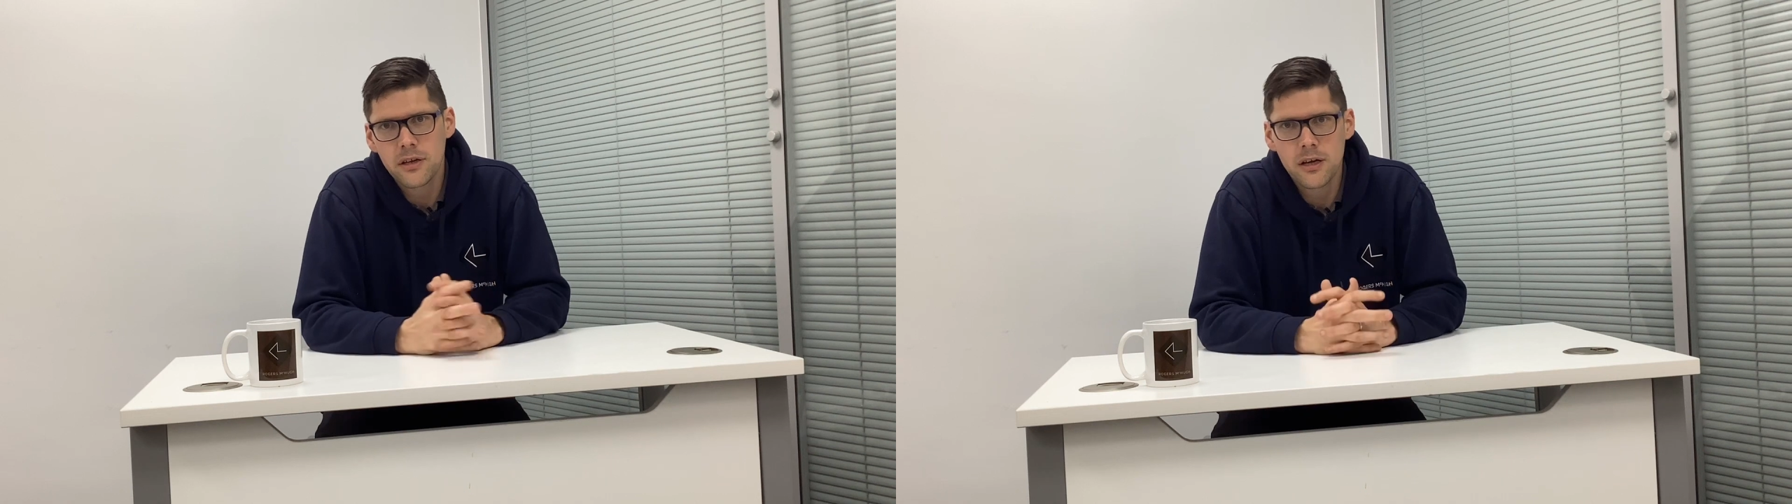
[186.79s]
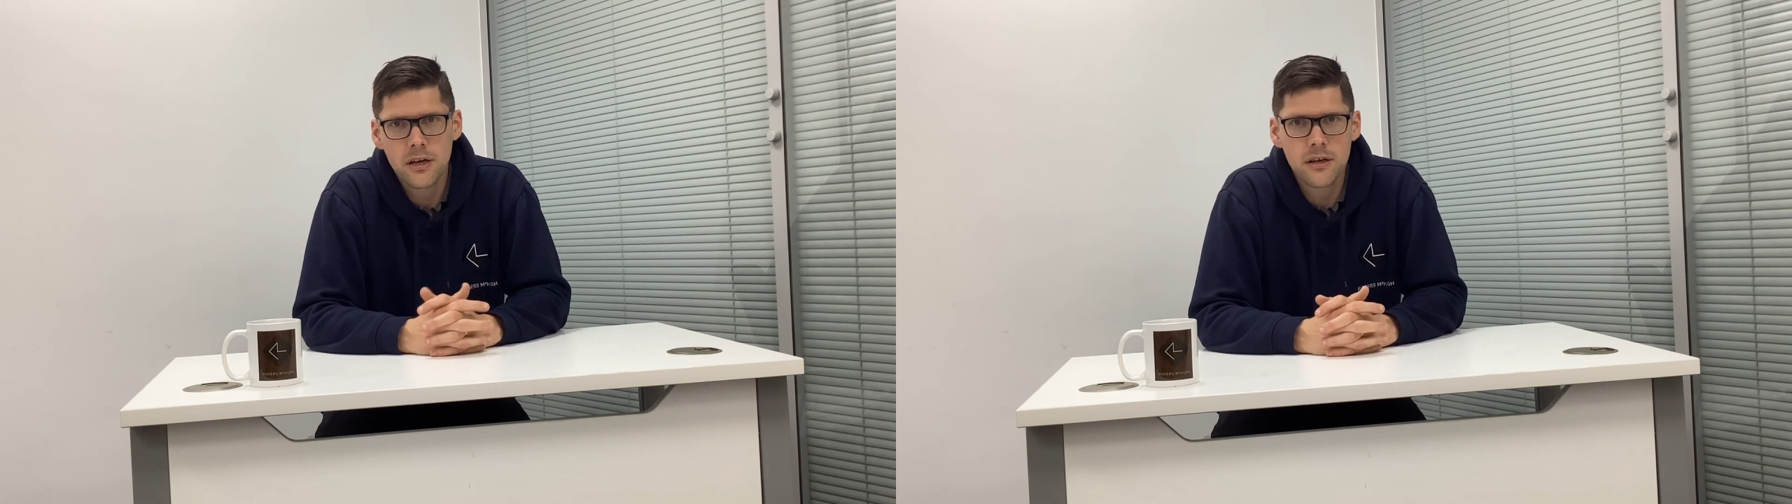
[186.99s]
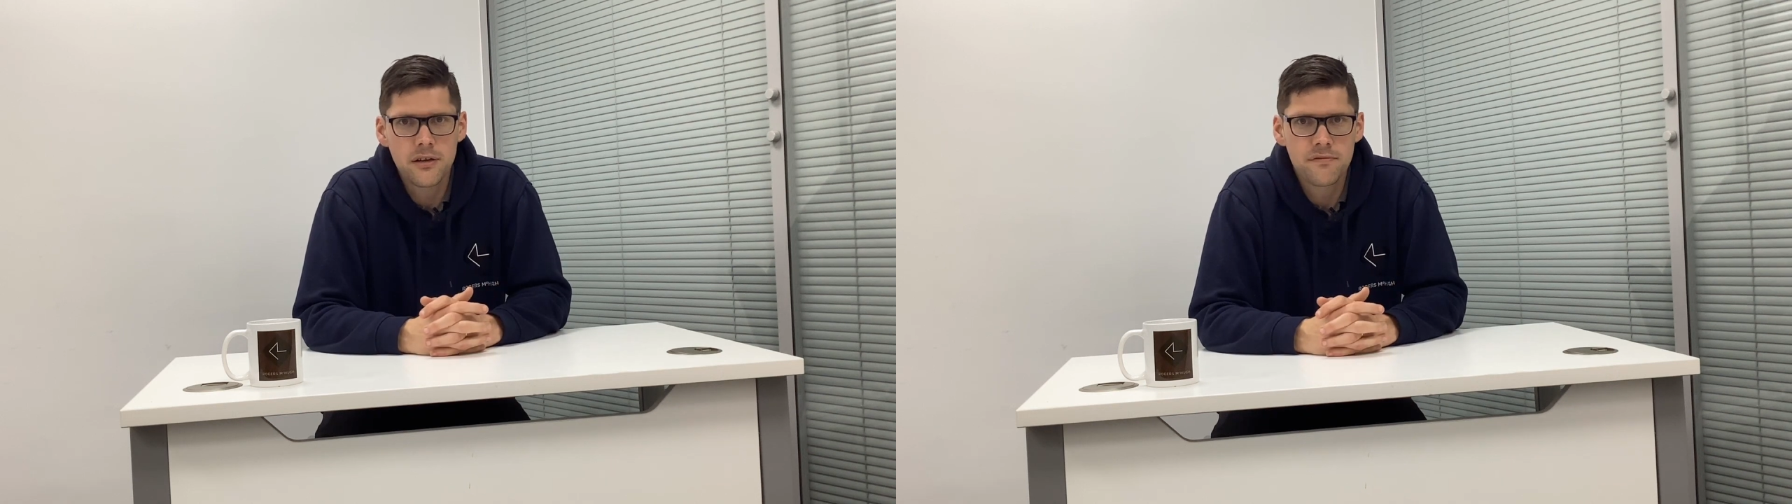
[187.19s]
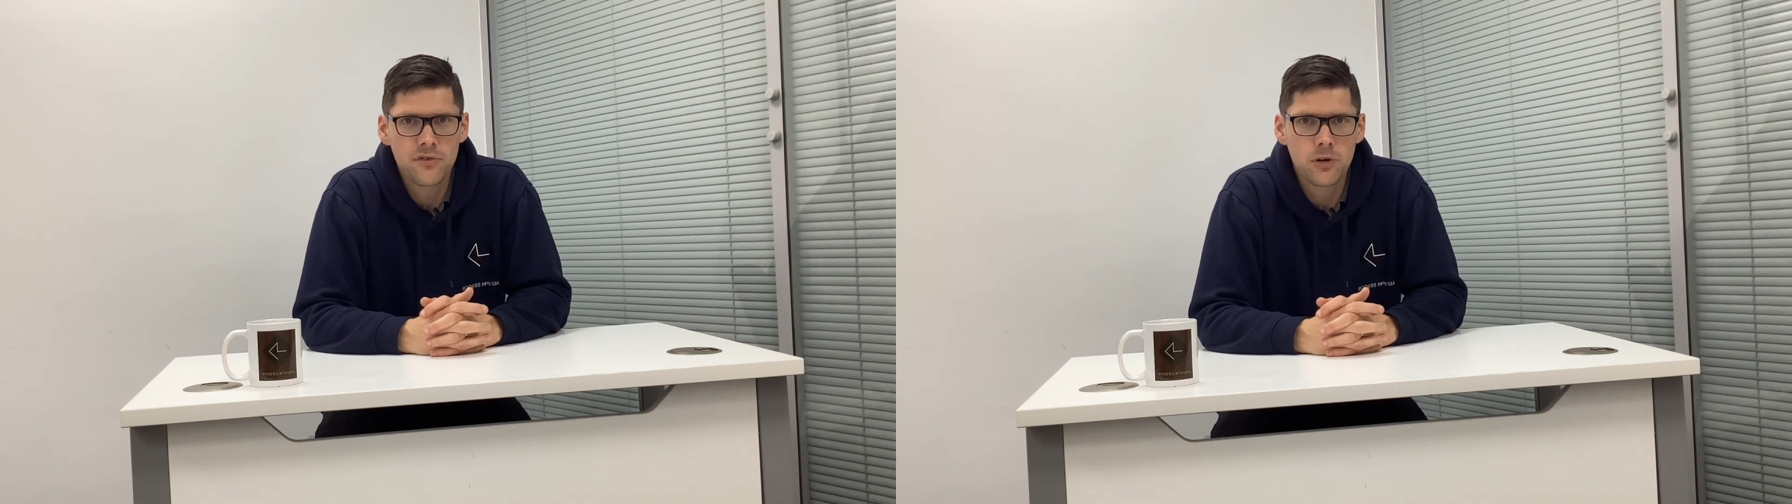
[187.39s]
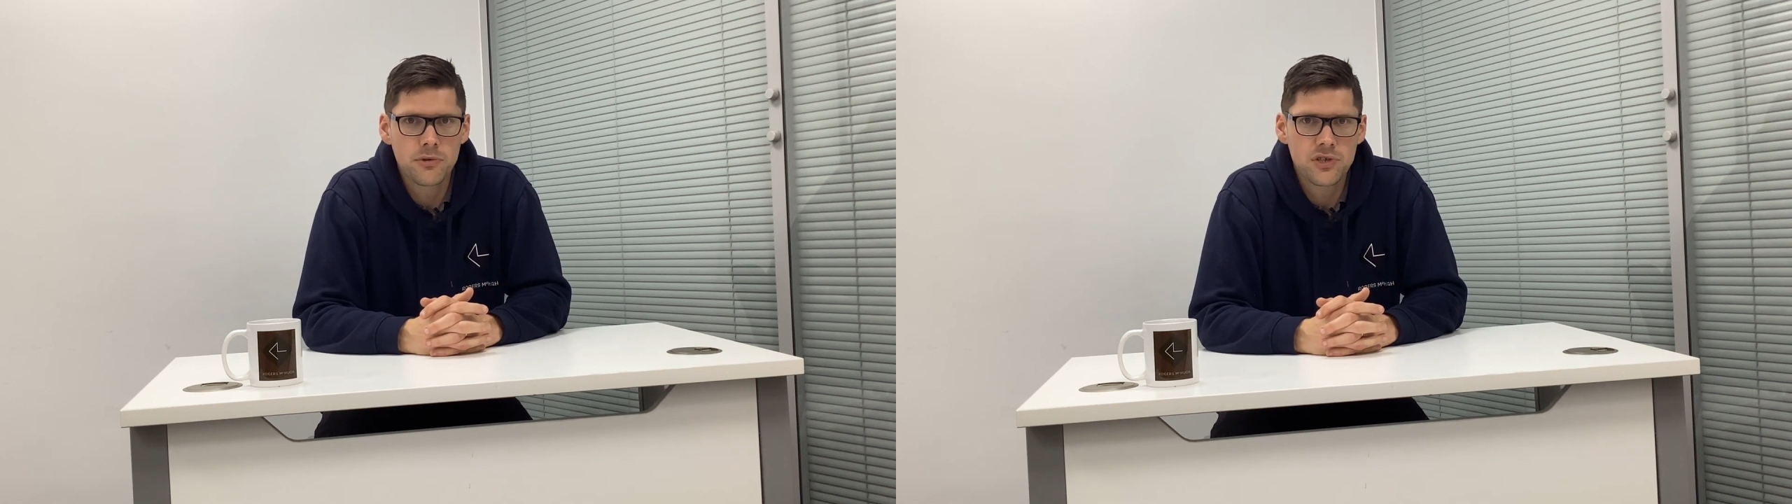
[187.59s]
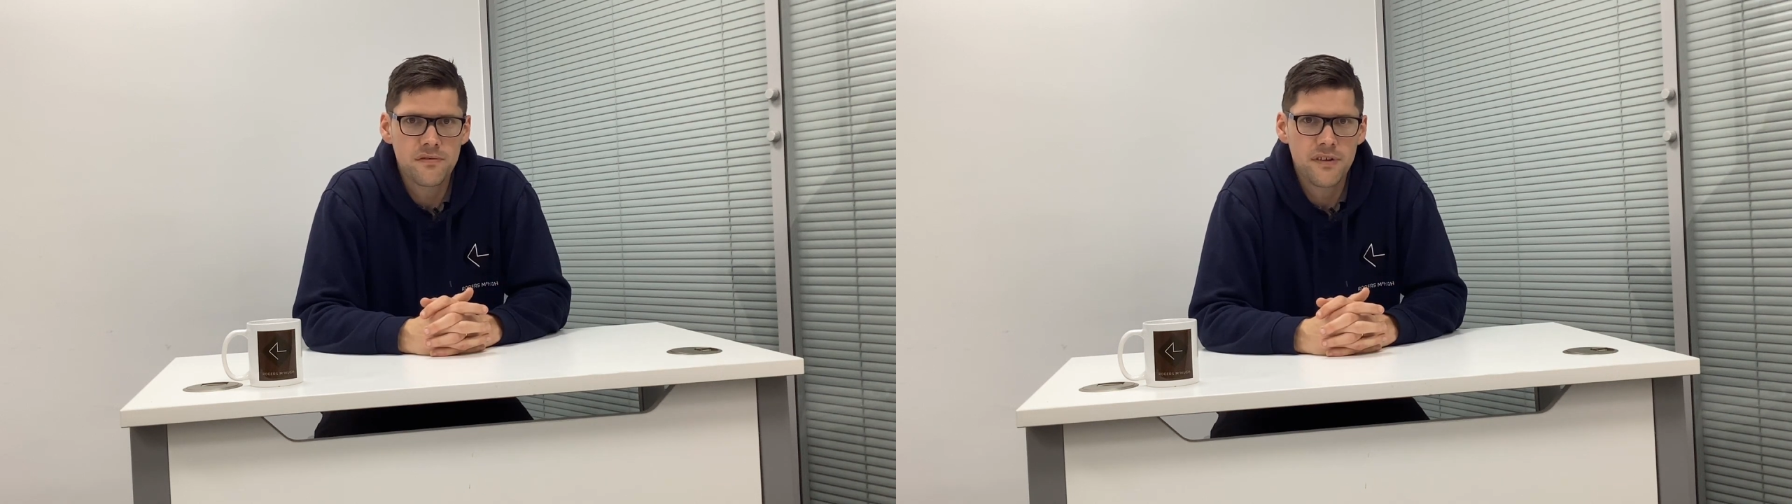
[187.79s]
informative,